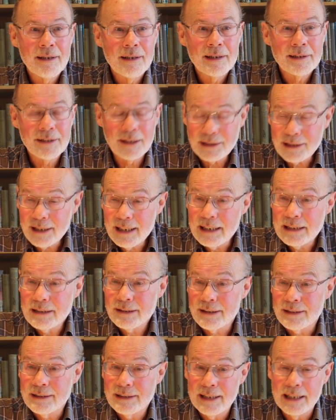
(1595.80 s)
Such lakes
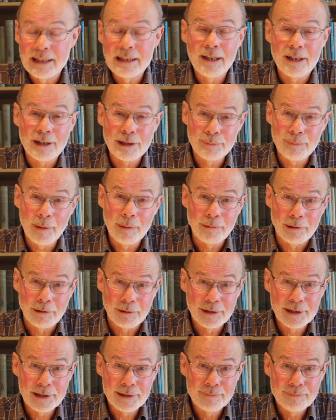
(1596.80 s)
contain large
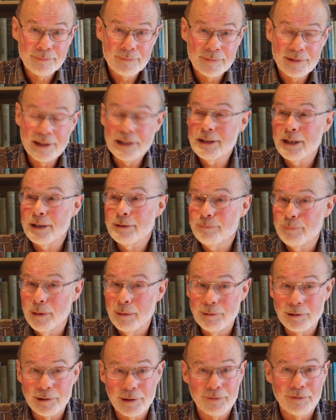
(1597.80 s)
bubbles. These aren't
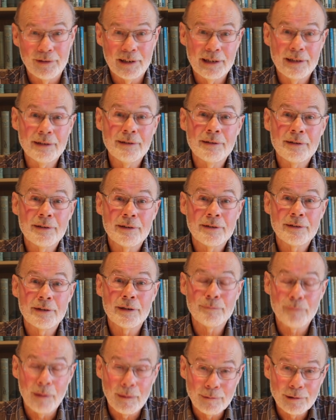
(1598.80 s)
bubbles of air,
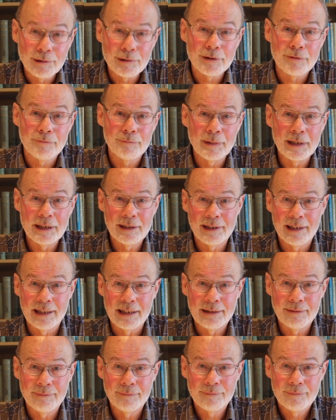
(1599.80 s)
they're bubbles of
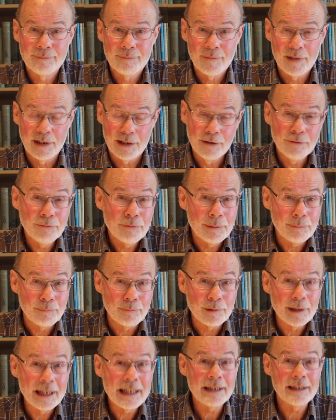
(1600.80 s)
methane. And if we
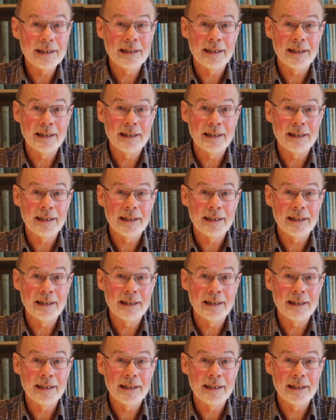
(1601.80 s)
break